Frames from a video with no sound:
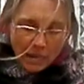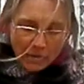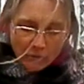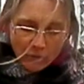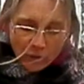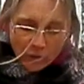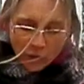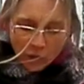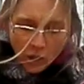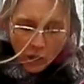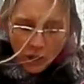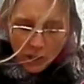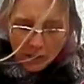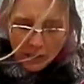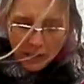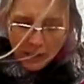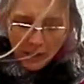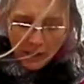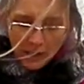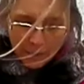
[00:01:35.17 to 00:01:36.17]
And for a long
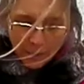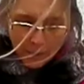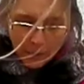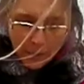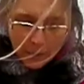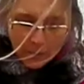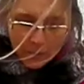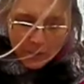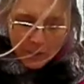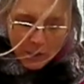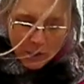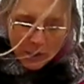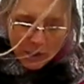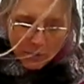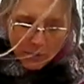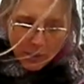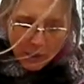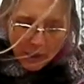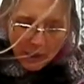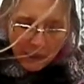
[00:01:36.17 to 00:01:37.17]
time, I was
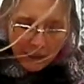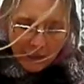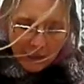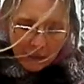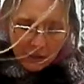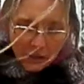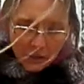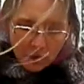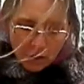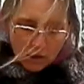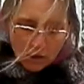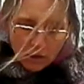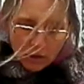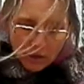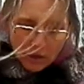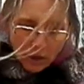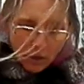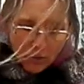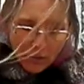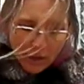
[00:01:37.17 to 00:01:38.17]
just buying
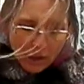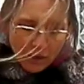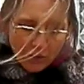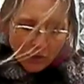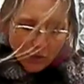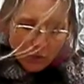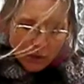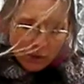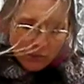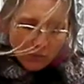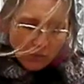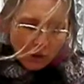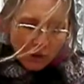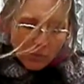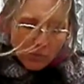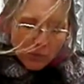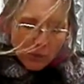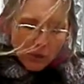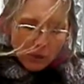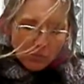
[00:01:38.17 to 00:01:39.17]
omega-3
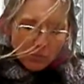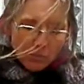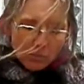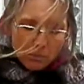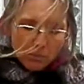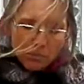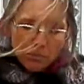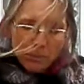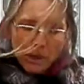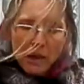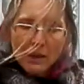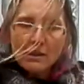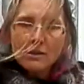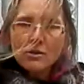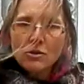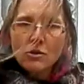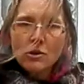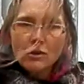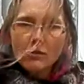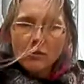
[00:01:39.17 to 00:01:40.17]
from the pet
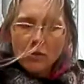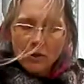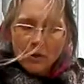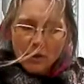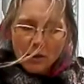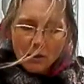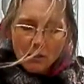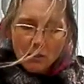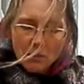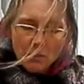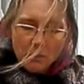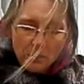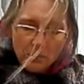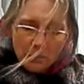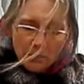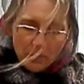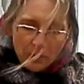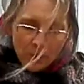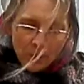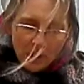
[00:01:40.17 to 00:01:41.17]
store for them.
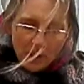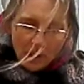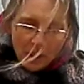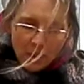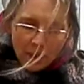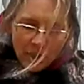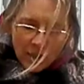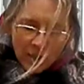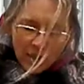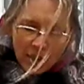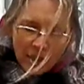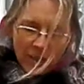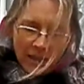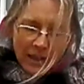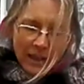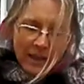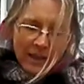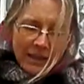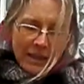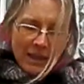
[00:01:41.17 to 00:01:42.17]

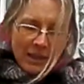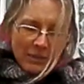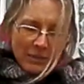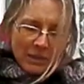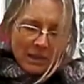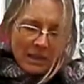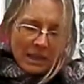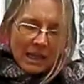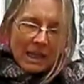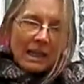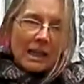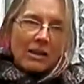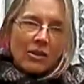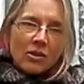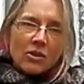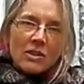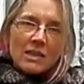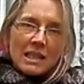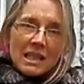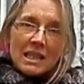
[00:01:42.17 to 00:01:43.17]
And I was thinking,
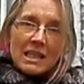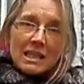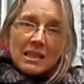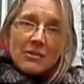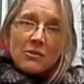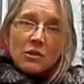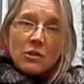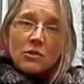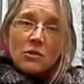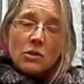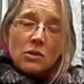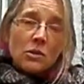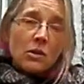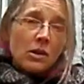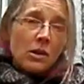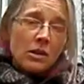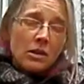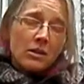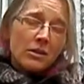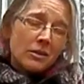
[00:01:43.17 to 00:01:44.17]
oh, is this stuff too
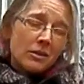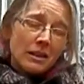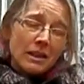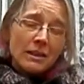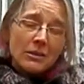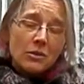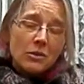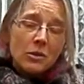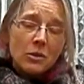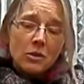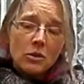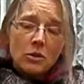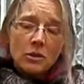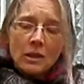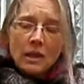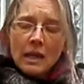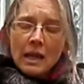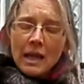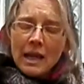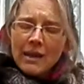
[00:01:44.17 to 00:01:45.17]
strong? Or I don't know.
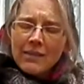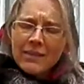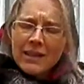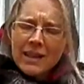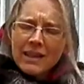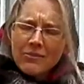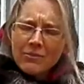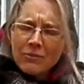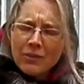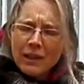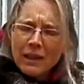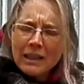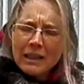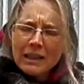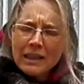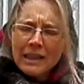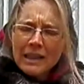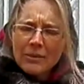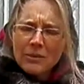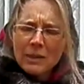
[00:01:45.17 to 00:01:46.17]
And then
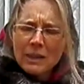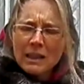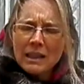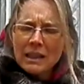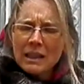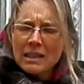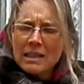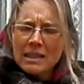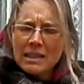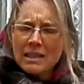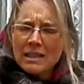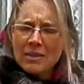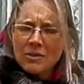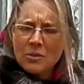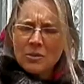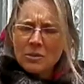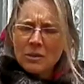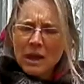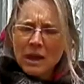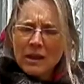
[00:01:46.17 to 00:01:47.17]
finally I realized, you
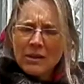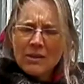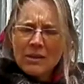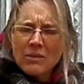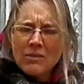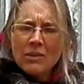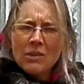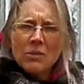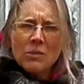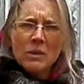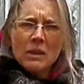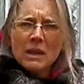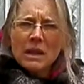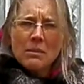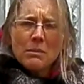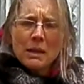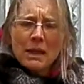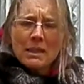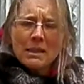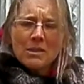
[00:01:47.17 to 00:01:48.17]
know, I don't even know what
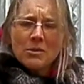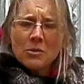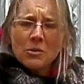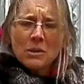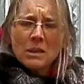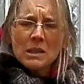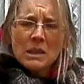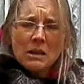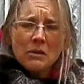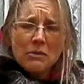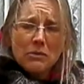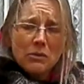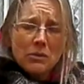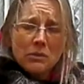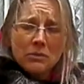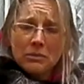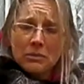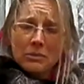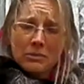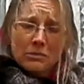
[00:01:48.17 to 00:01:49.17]
that pet store stuff,
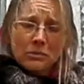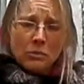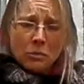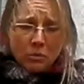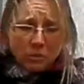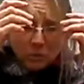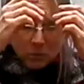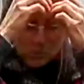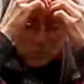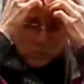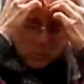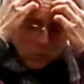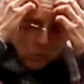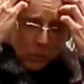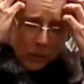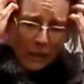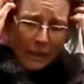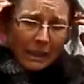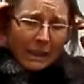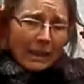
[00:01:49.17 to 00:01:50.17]

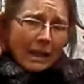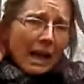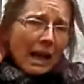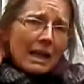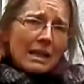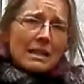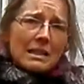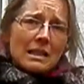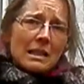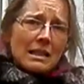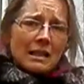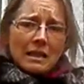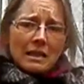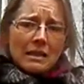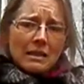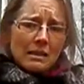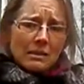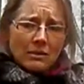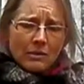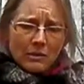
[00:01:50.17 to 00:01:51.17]
what it has in
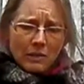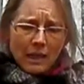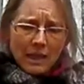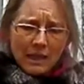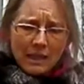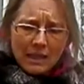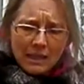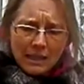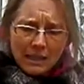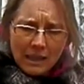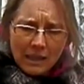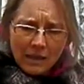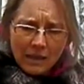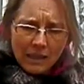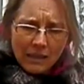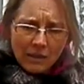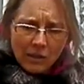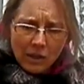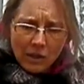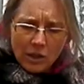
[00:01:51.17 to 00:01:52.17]
it, anything.
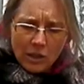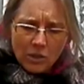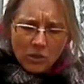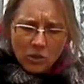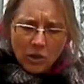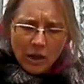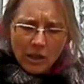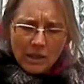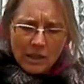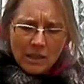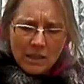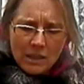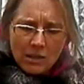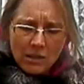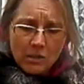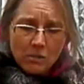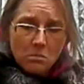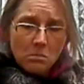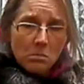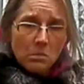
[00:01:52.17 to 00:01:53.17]
I thought I'd try this
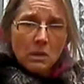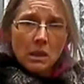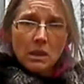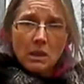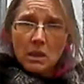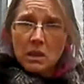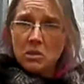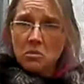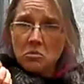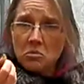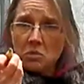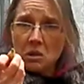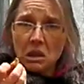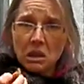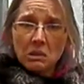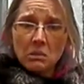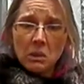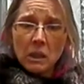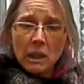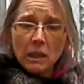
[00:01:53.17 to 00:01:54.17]
on them, and they do
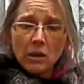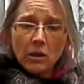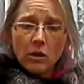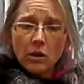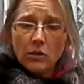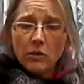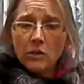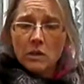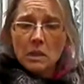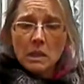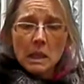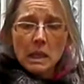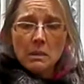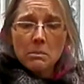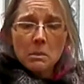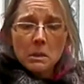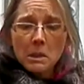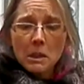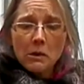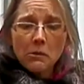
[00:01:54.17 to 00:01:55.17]
really well on the
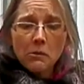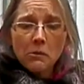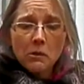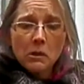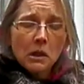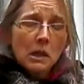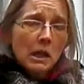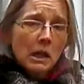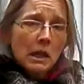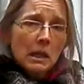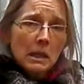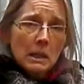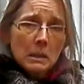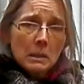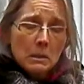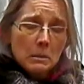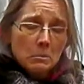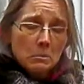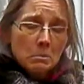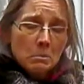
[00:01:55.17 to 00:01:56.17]
same stuff that I
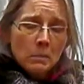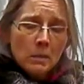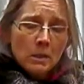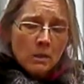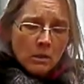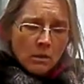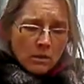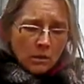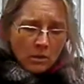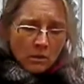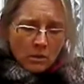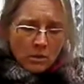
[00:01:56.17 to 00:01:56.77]
eat.